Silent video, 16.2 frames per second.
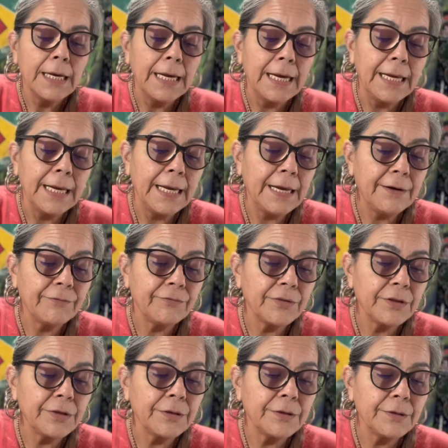I have
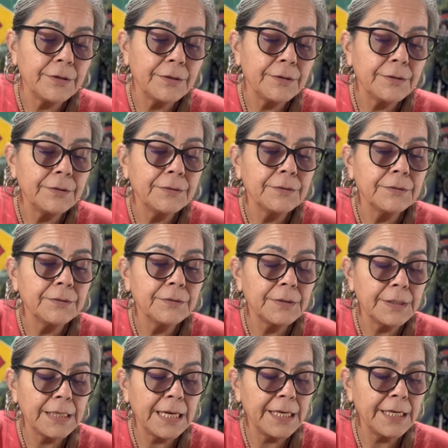the
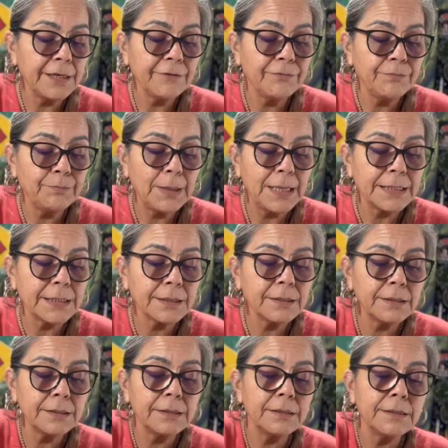Nine of
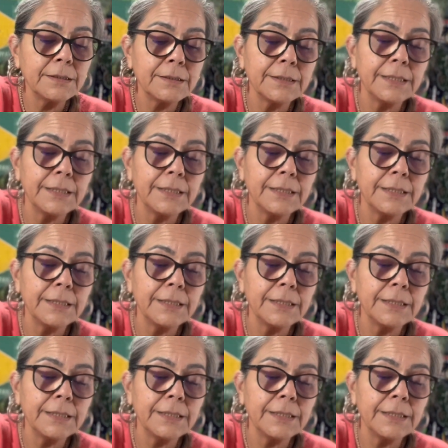Pentacles,